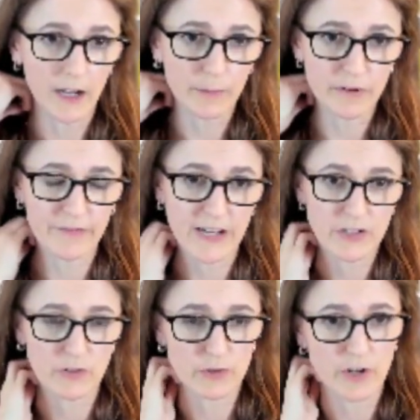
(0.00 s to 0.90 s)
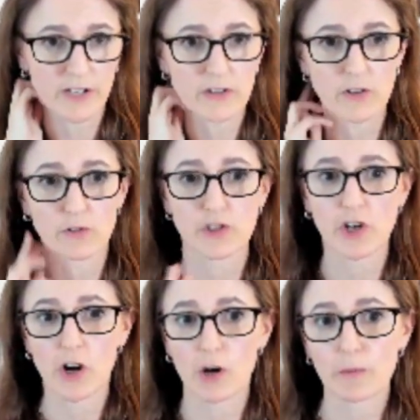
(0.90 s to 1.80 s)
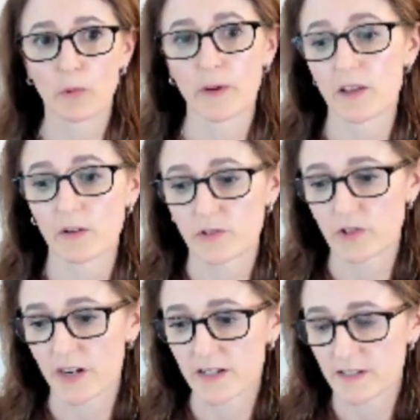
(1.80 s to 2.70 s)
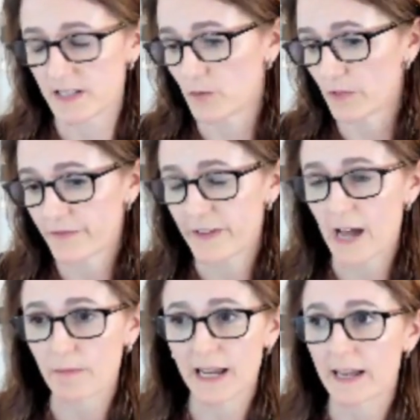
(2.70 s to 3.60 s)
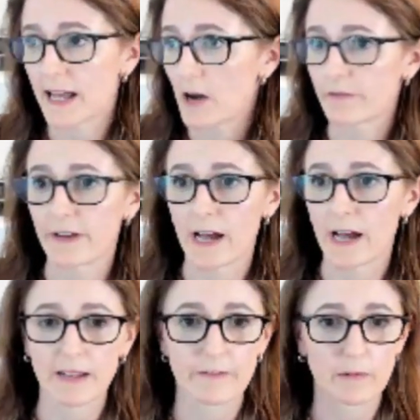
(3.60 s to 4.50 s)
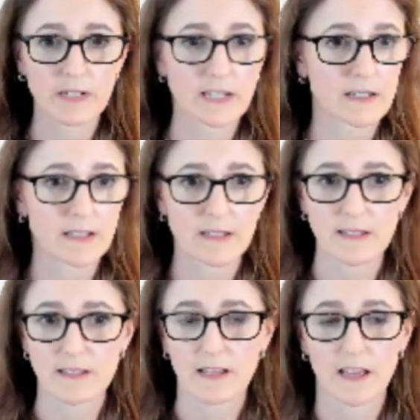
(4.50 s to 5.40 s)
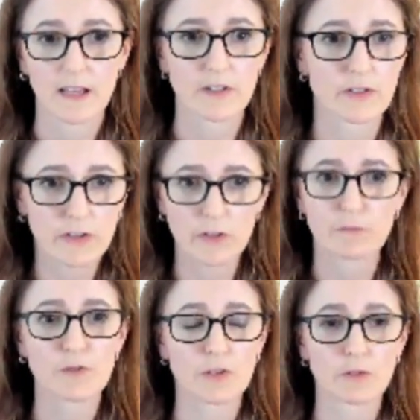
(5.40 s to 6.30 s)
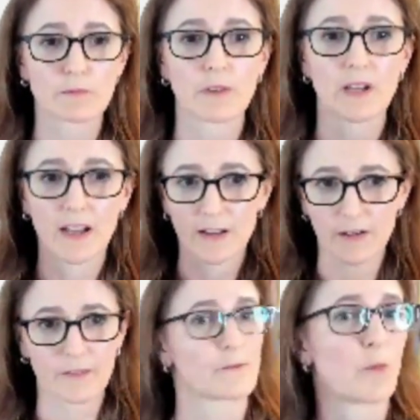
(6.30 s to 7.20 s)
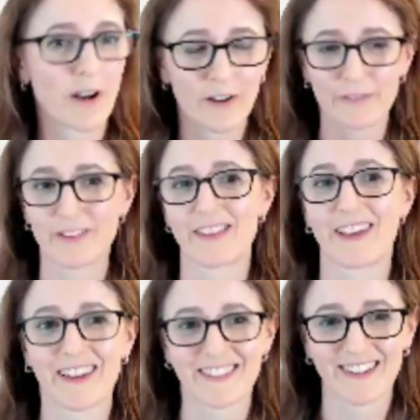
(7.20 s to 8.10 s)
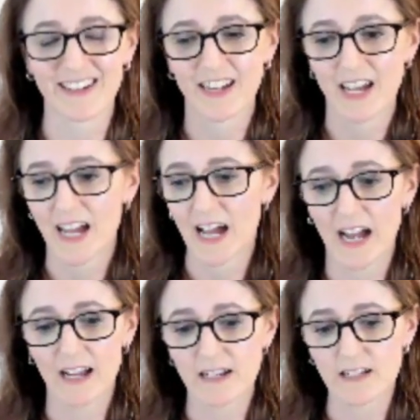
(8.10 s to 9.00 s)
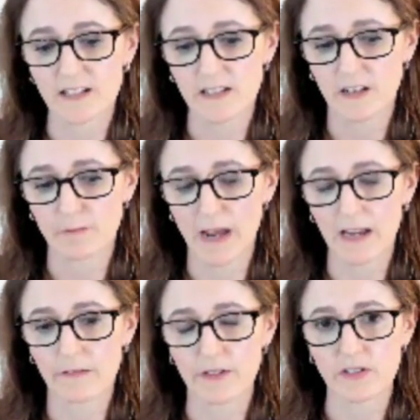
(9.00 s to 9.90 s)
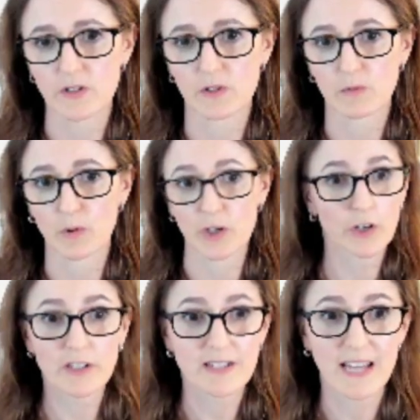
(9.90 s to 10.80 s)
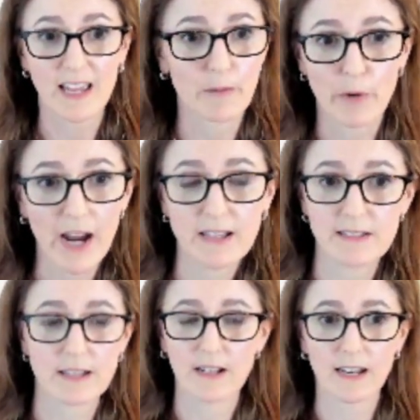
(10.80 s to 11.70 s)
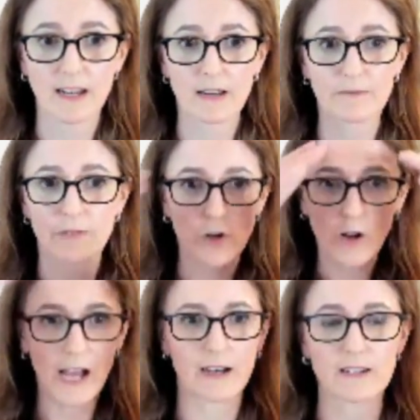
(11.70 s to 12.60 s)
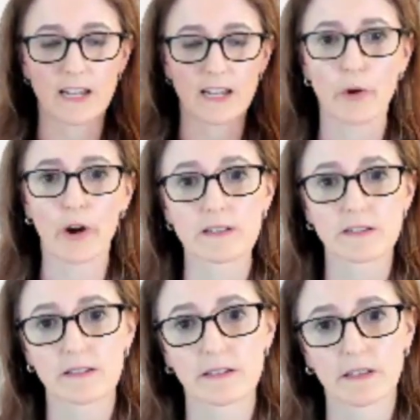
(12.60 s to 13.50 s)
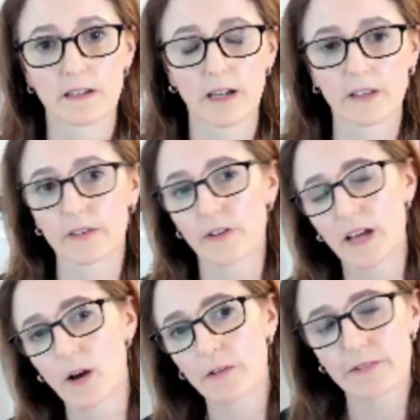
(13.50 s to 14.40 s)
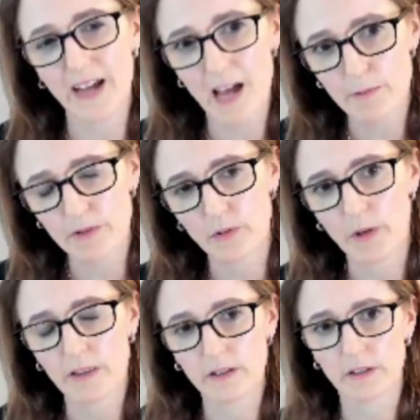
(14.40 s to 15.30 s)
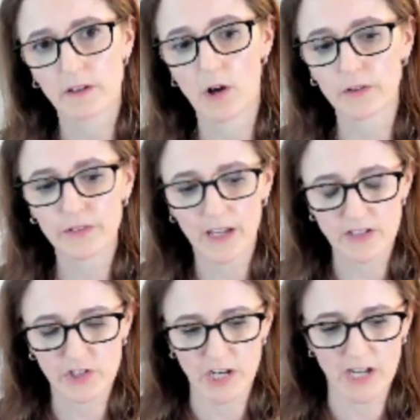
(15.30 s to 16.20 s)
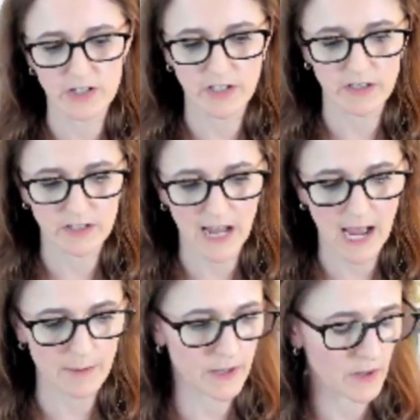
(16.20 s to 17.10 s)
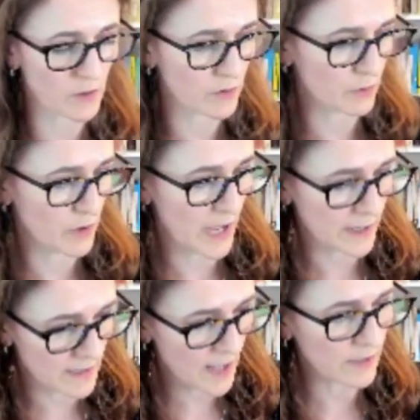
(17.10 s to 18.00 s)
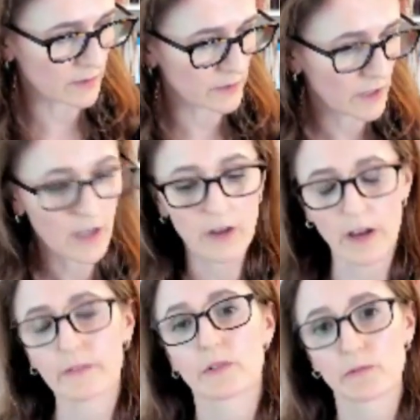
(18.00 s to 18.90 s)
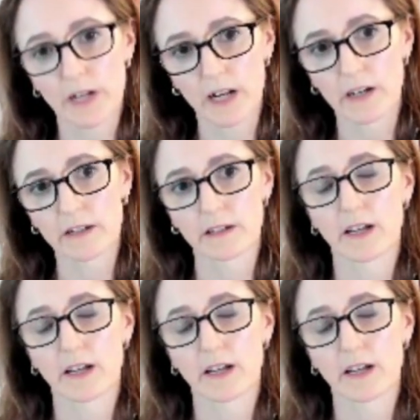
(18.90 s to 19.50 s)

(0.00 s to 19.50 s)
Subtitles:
professional trying to do your job, or whether you're trying to deal with family and help family from a distance, Zoom, one after the other. And many of us who were good at taking breaks suddenly forgot how to take breaks. And so that often happens when the context changes. A habit that you thought you had nailed, you have to relearn. And